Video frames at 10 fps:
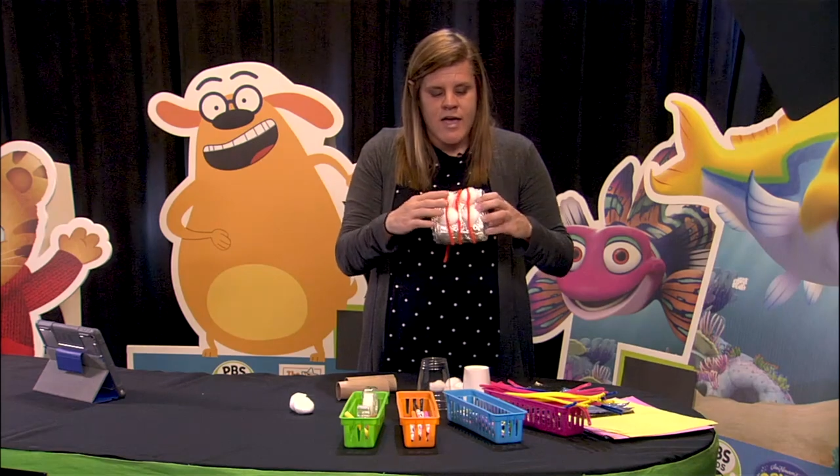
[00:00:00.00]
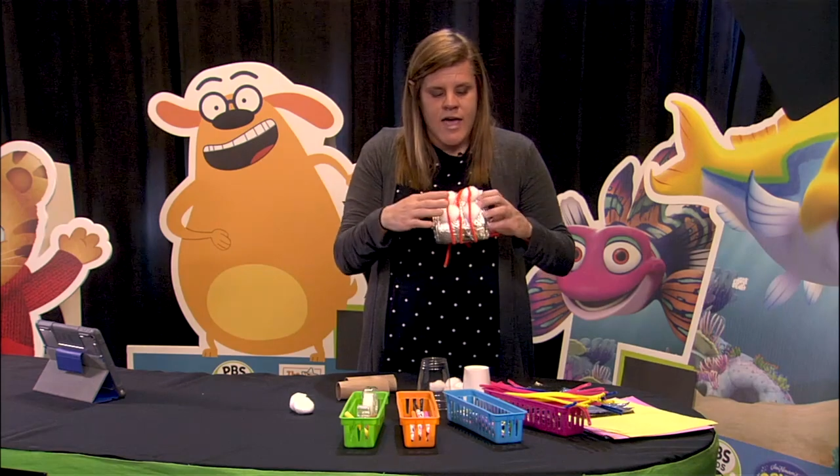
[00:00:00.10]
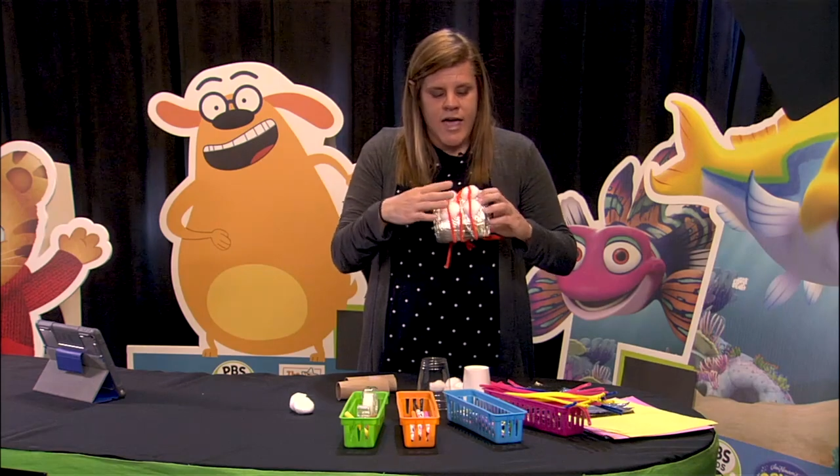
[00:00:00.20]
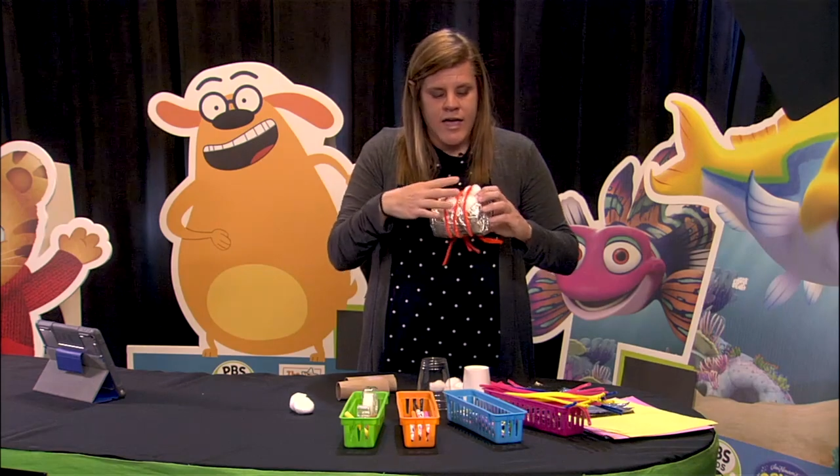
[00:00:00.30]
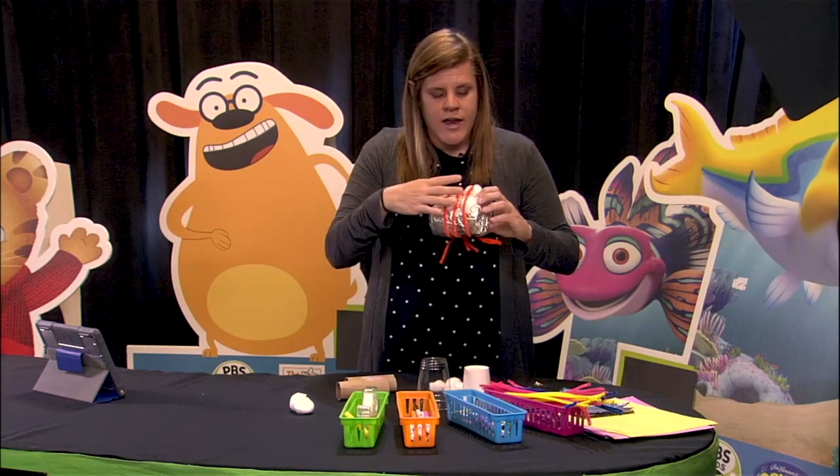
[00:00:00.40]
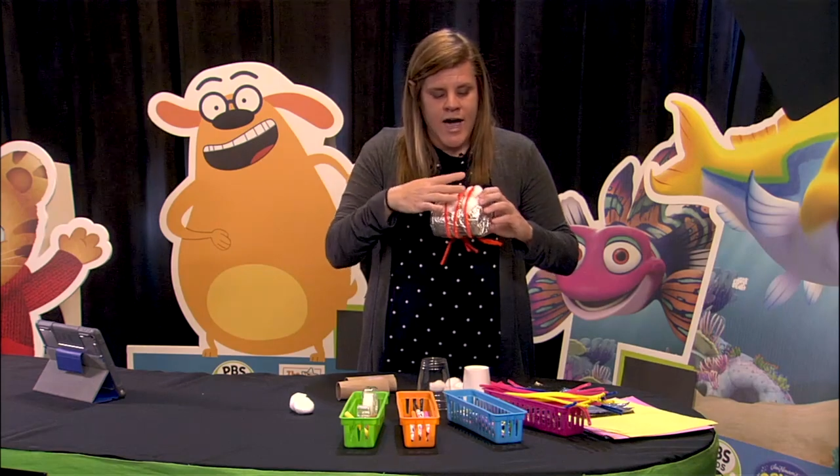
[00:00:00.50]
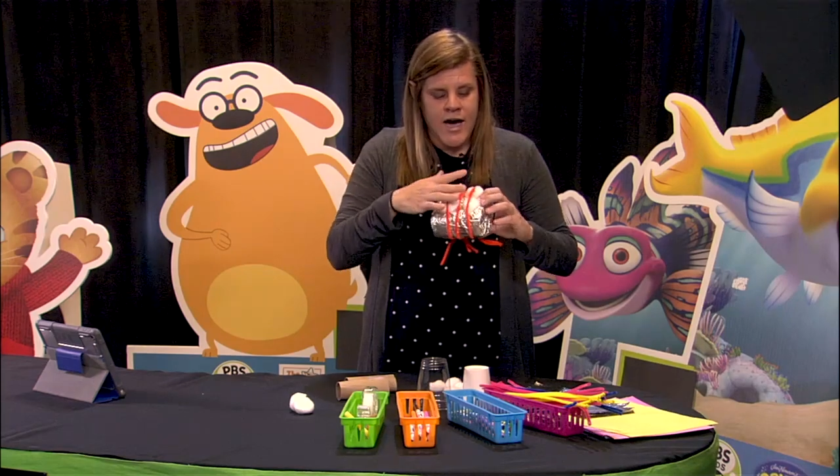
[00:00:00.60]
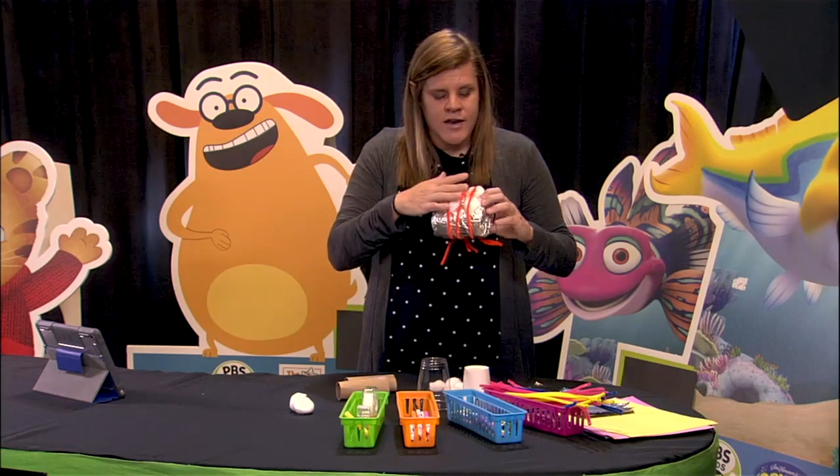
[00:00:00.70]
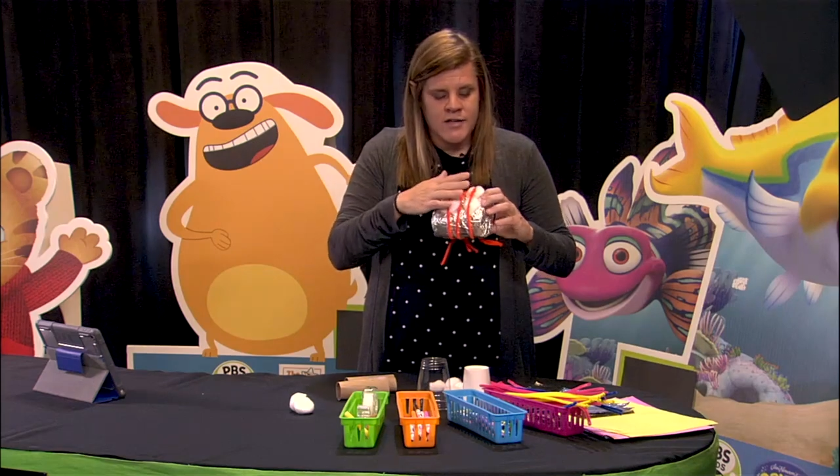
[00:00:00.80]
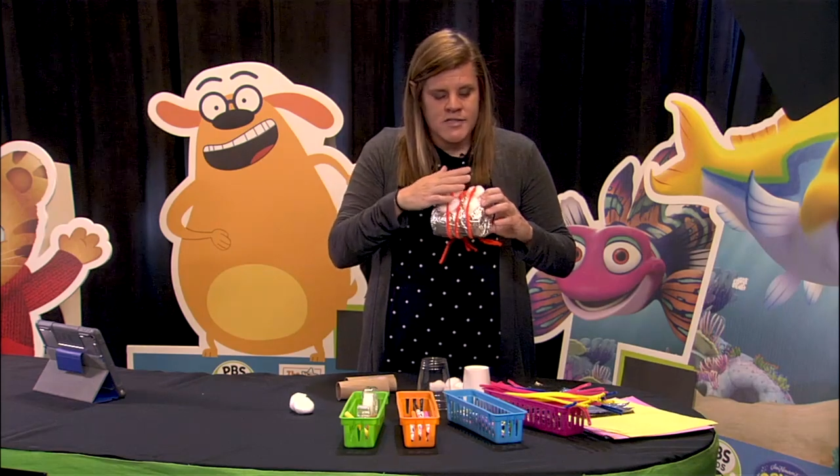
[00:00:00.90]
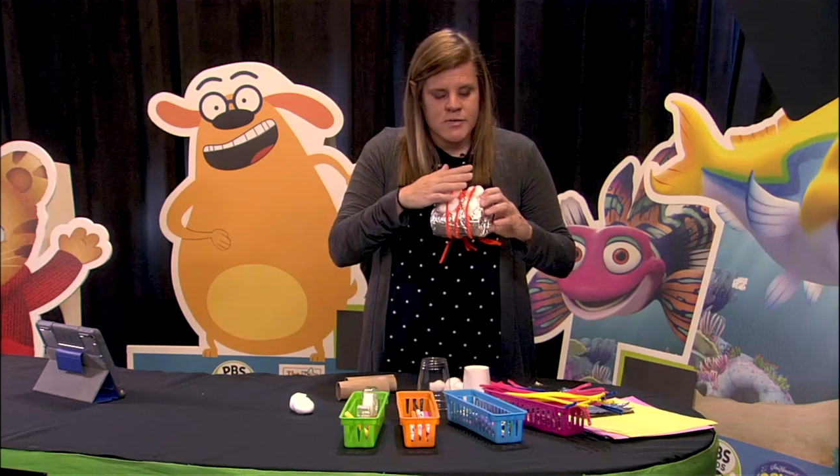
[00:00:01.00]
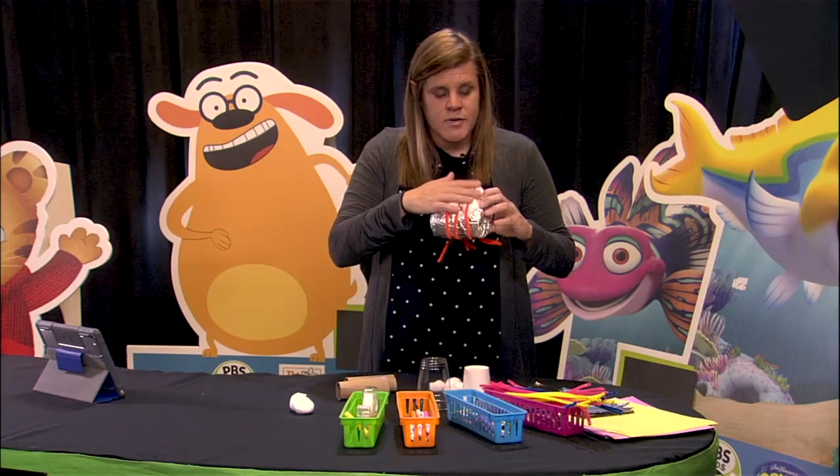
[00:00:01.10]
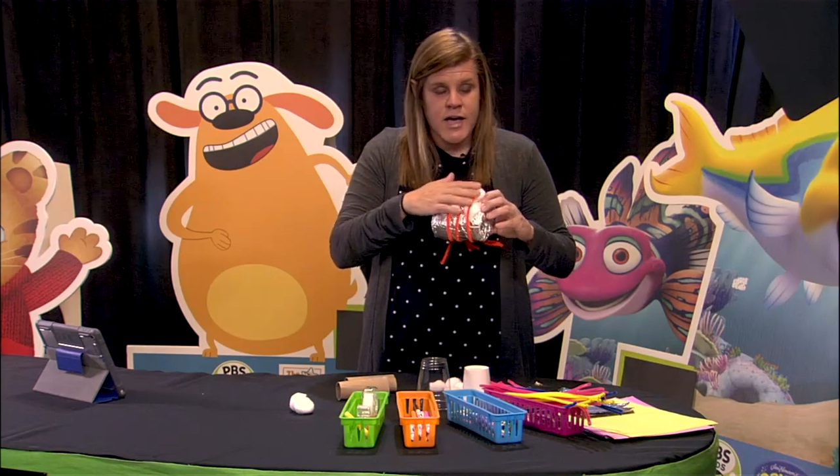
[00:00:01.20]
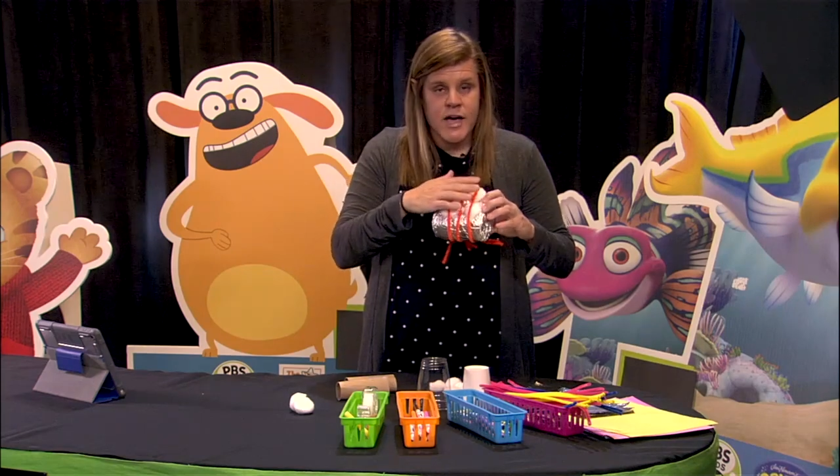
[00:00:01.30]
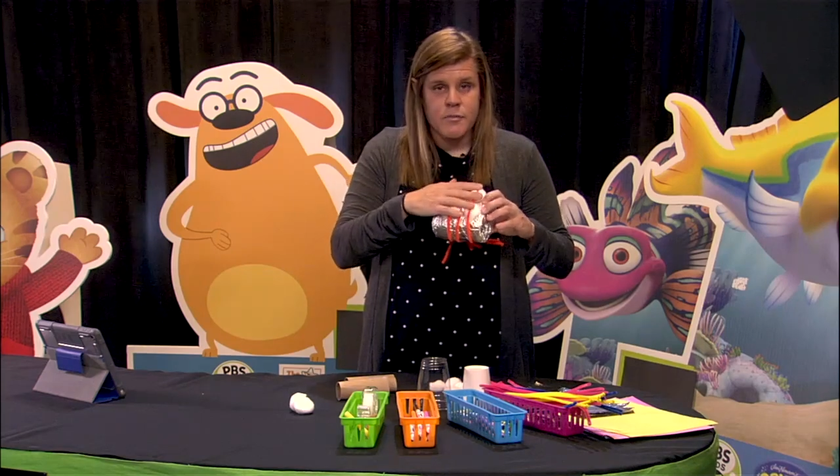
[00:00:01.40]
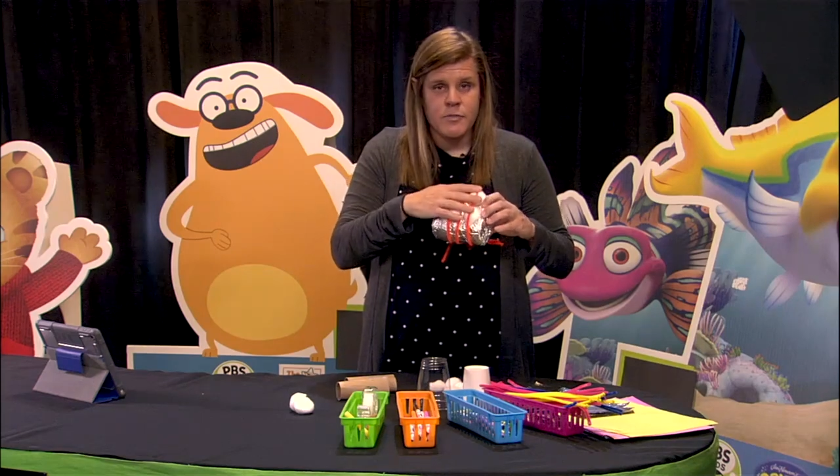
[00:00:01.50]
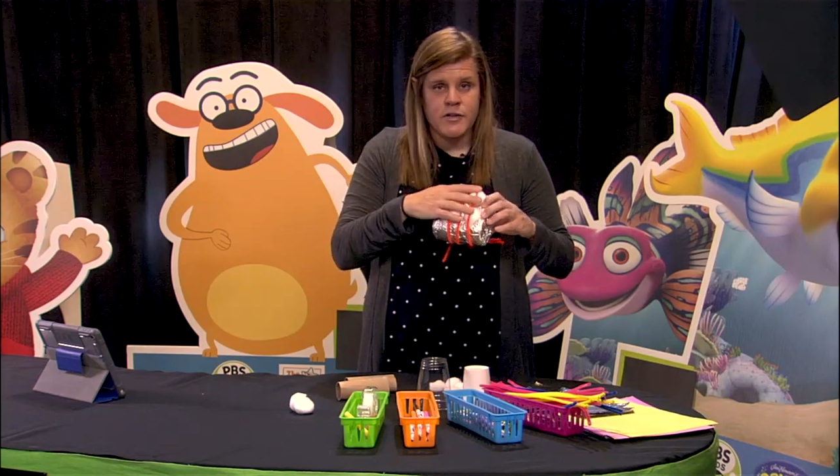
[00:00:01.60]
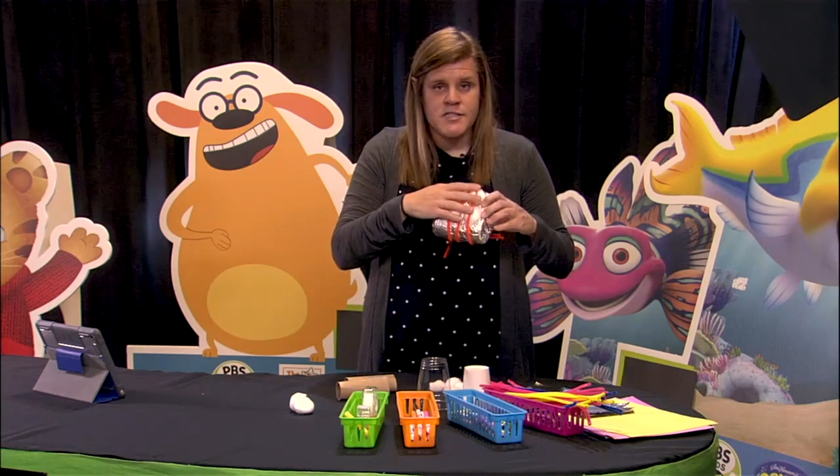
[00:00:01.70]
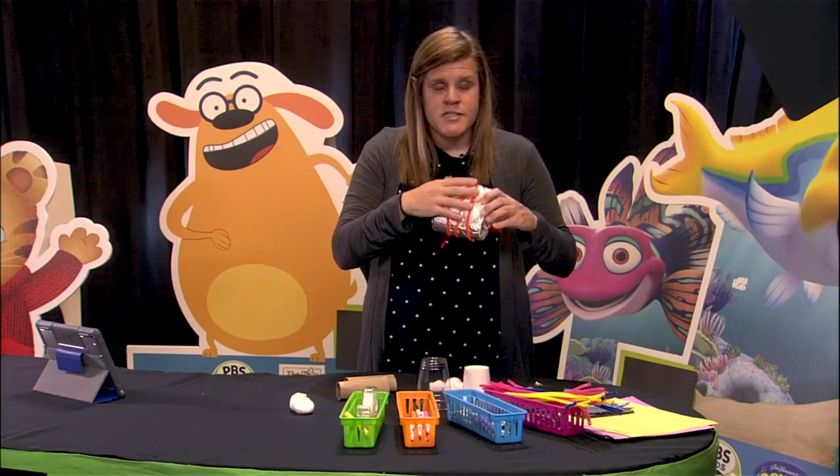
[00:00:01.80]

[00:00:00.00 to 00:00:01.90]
and added some cotton balls